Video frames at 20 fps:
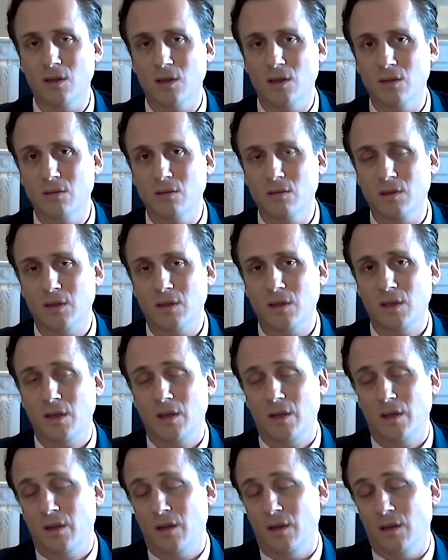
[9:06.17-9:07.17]
And
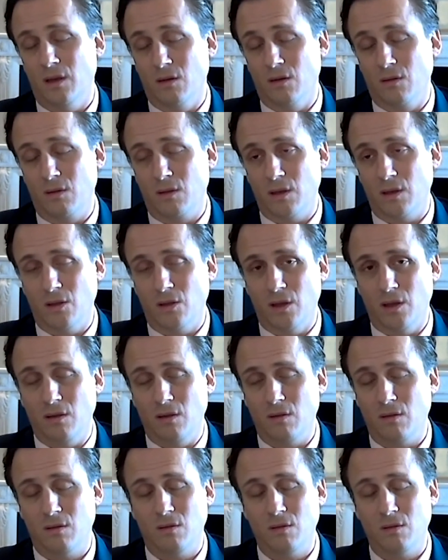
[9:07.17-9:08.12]
clearly